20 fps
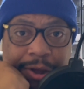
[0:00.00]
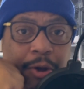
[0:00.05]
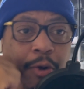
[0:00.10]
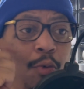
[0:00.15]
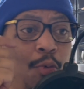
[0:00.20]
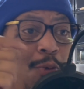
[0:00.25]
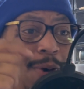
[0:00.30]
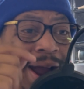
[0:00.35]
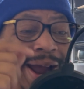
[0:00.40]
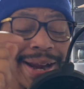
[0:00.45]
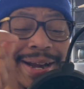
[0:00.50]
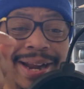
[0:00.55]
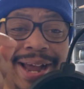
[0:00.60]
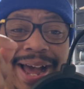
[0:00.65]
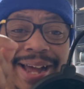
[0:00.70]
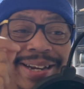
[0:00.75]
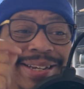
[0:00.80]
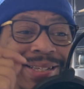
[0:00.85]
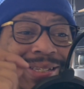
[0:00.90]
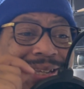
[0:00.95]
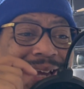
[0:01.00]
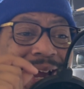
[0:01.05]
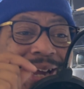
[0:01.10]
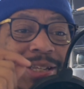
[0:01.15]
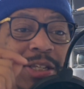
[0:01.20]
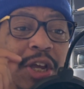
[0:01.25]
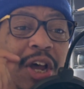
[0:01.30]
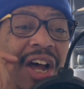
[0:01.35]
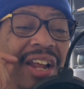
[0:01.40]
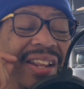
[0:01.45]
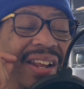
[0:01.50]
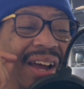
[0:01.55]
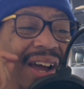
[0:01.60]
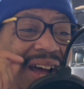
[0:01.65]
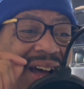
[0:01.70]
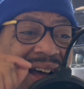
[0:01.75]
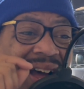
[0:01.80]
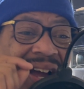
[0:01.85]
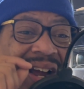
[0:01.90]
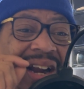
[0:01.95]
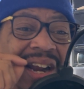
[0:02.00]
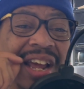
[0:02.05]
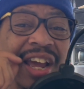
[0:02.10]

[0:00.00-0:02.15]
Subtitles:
Right now, the Saints are the ugly